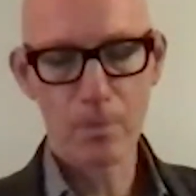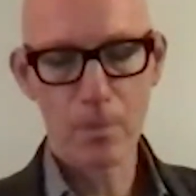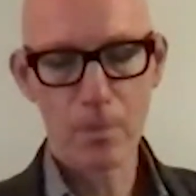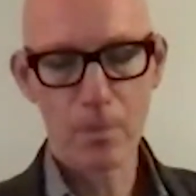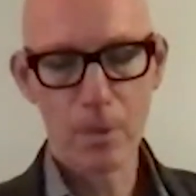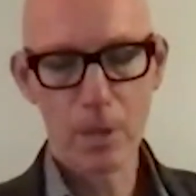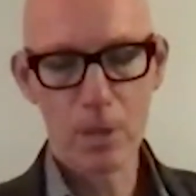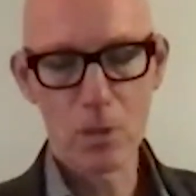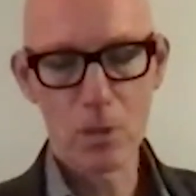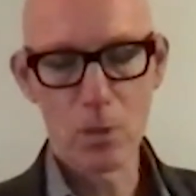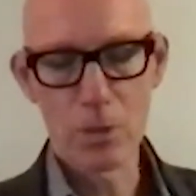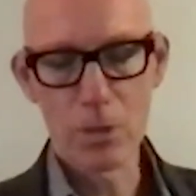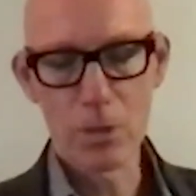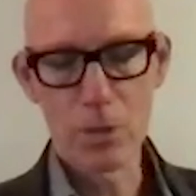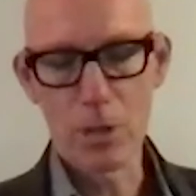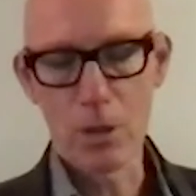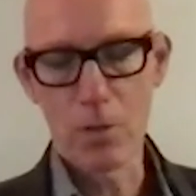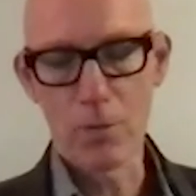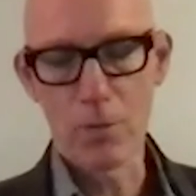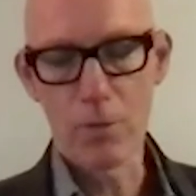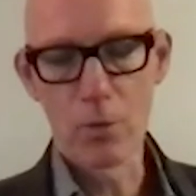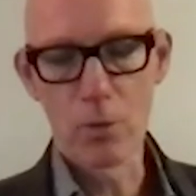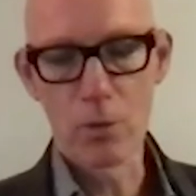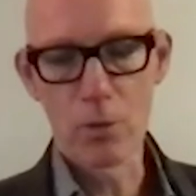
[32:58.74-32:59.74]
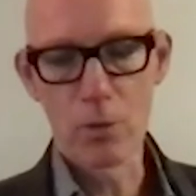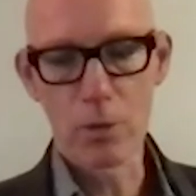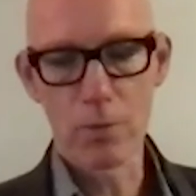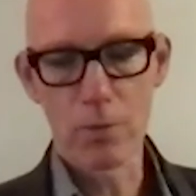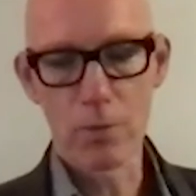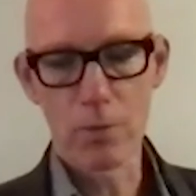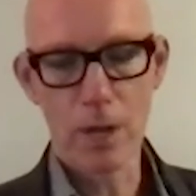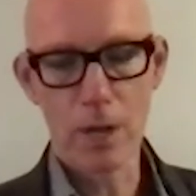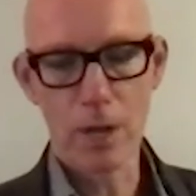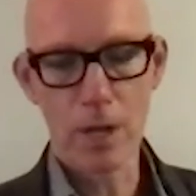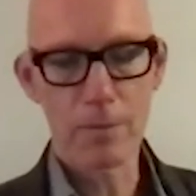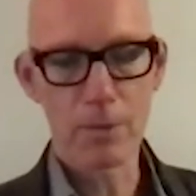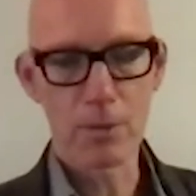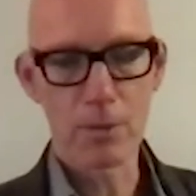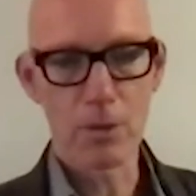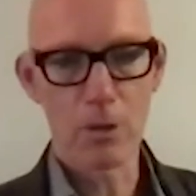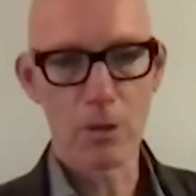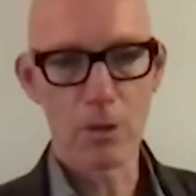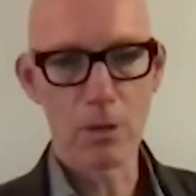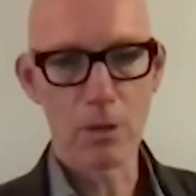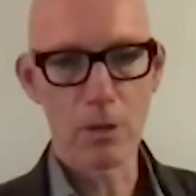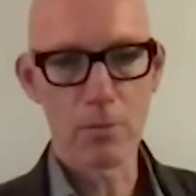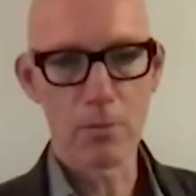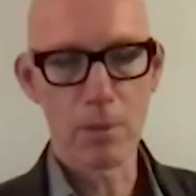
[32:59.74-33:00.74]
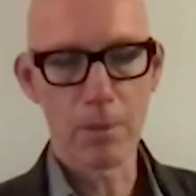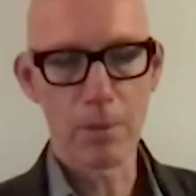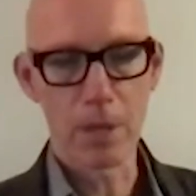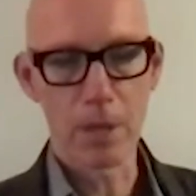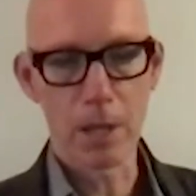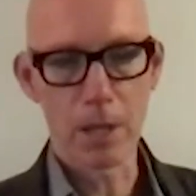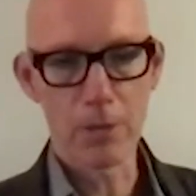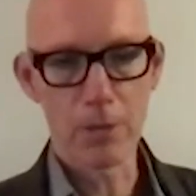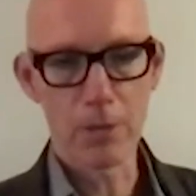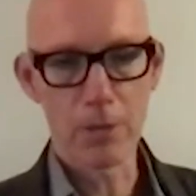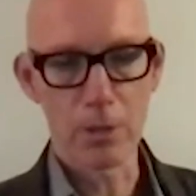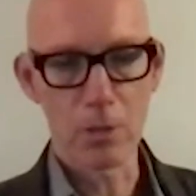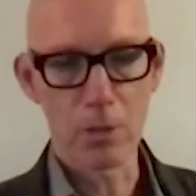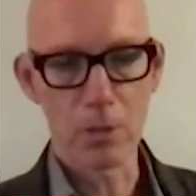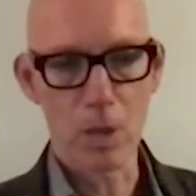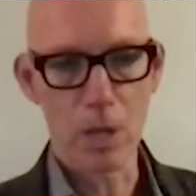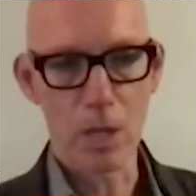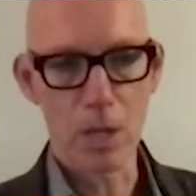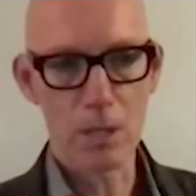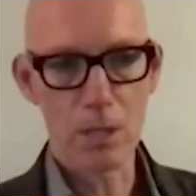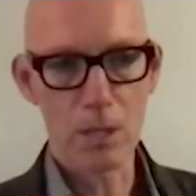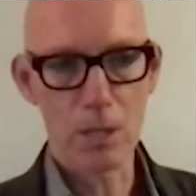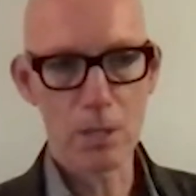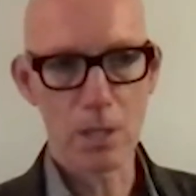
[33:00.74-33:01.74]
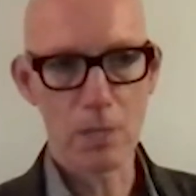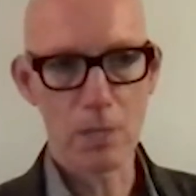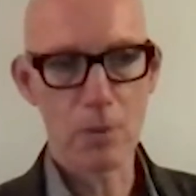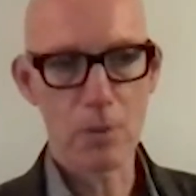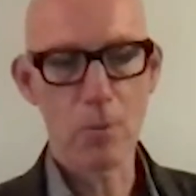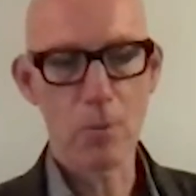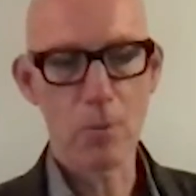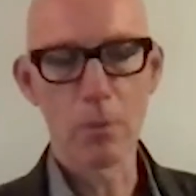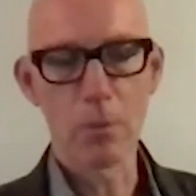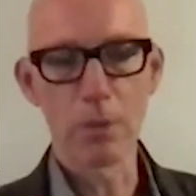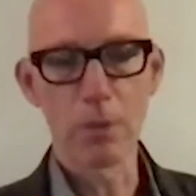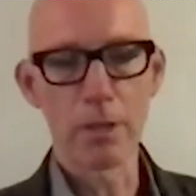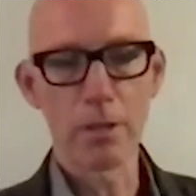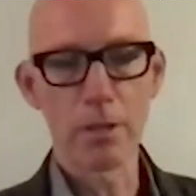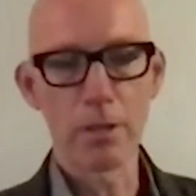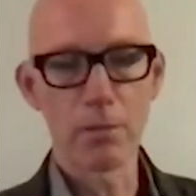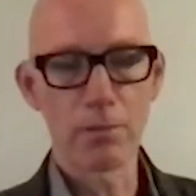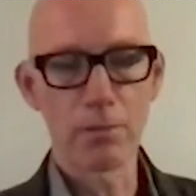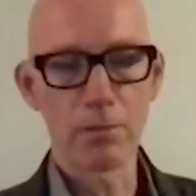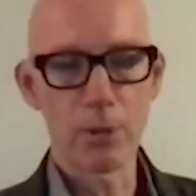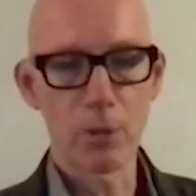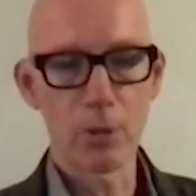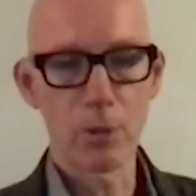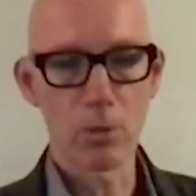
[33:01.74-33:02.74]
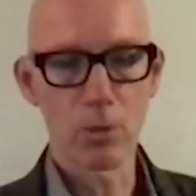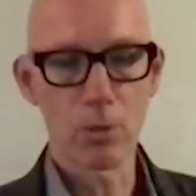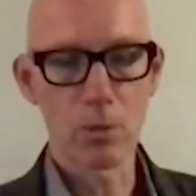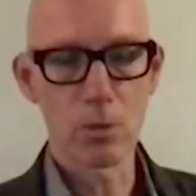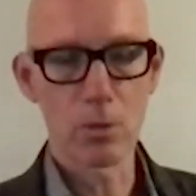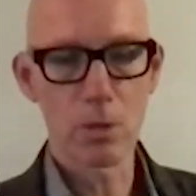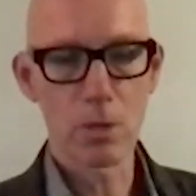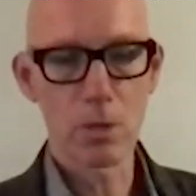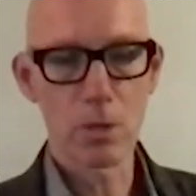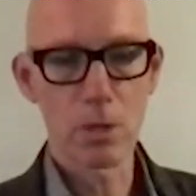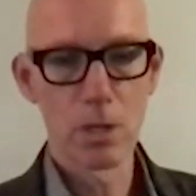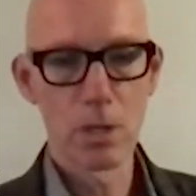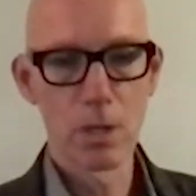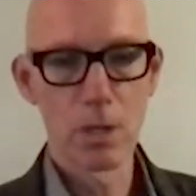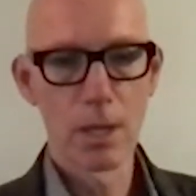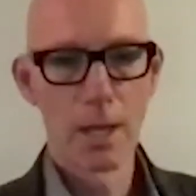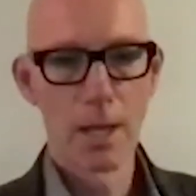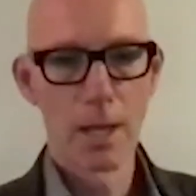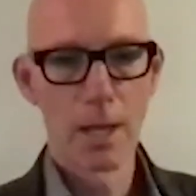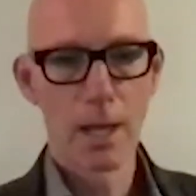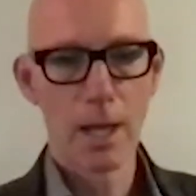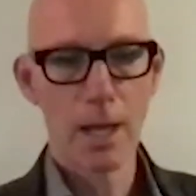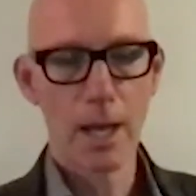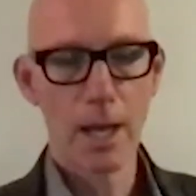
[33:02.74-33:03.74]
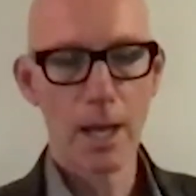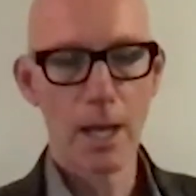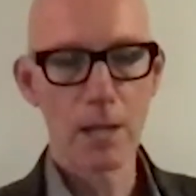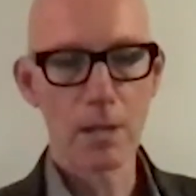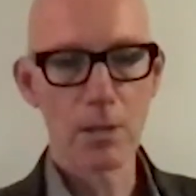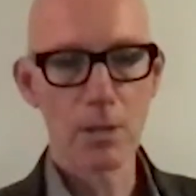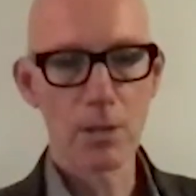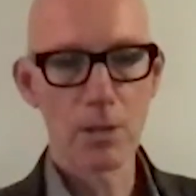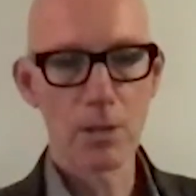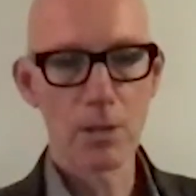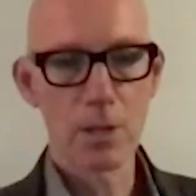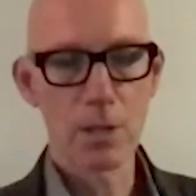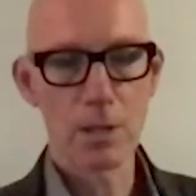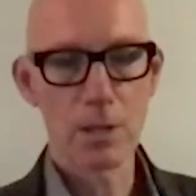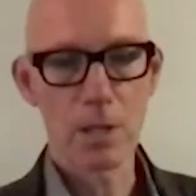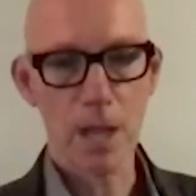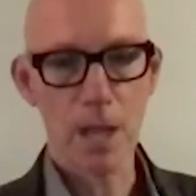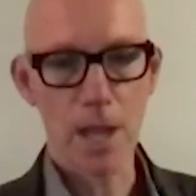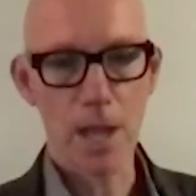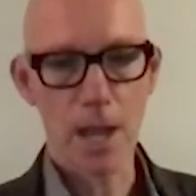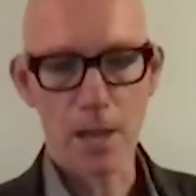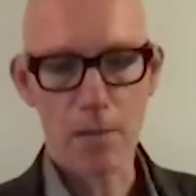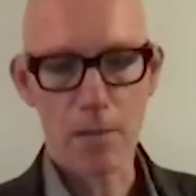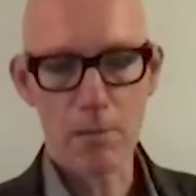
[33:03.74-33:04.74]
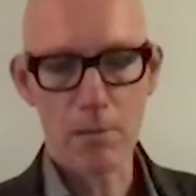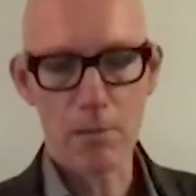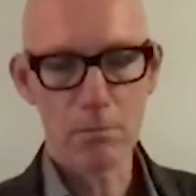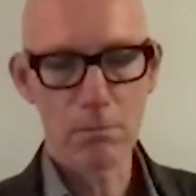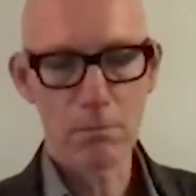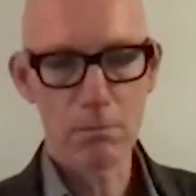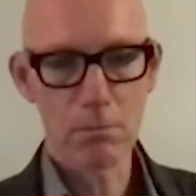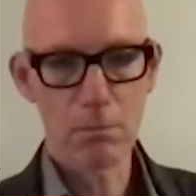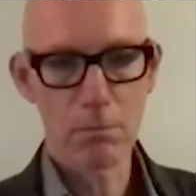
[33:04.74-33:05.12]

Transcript: there's also, of course, the vast majority of the population in the West that's probably confused and sits it out.